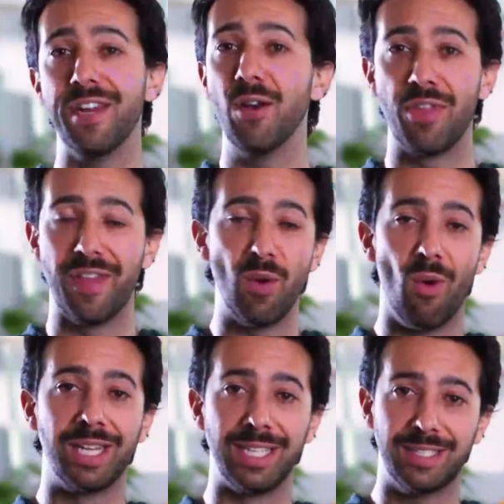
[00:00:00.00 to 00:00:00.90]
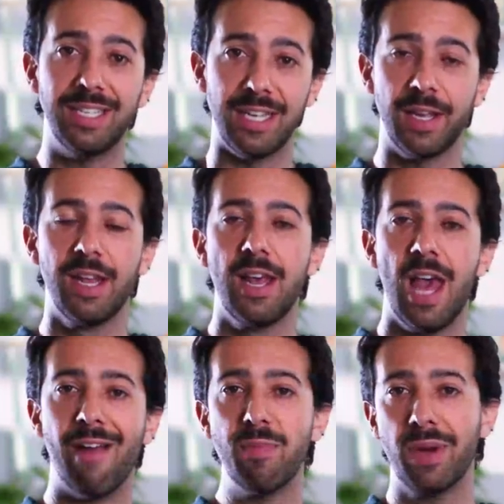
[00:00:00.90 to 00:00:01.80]
video that they wanted to see.
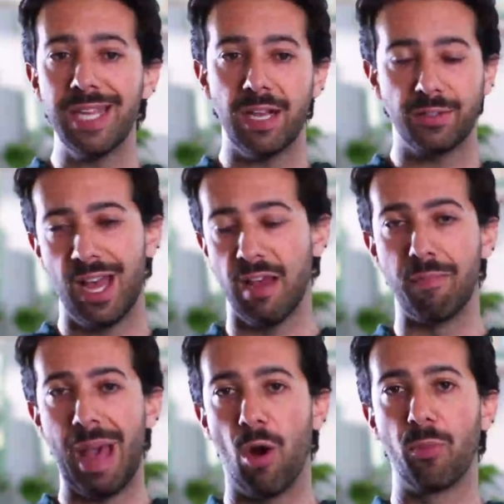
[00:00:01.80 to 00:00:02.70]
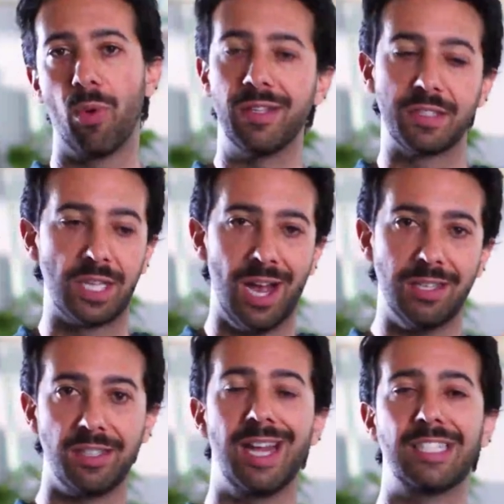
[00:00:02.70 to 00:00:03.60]
Everybody else had PowerPoint
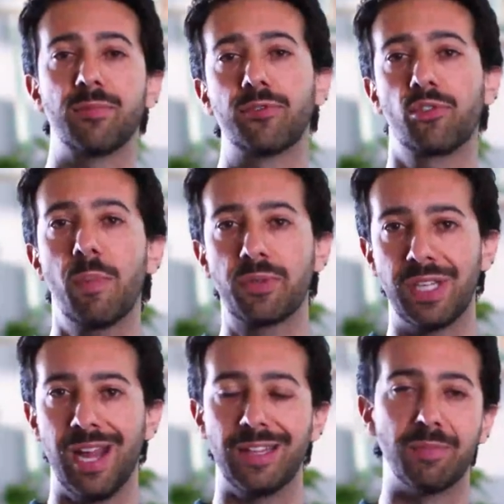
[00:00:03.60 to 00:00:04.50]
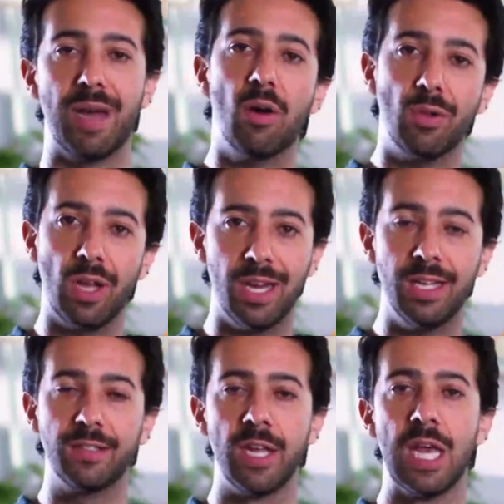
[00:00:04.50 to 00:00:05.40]
slides, they had some scripts, they had some
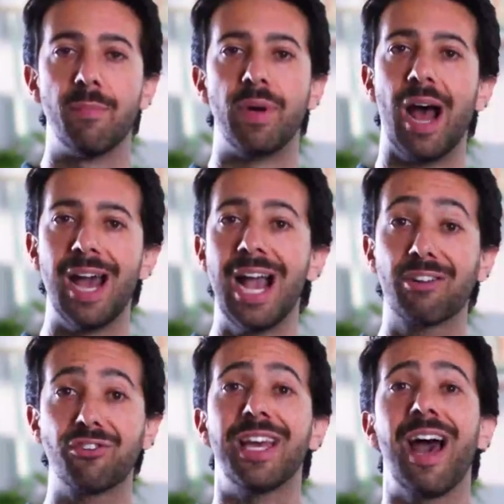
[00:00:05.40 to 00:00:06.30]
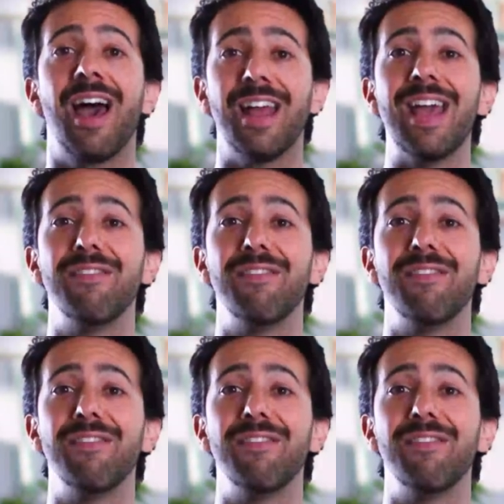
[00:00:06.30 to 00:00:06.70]
outlines, but I actually had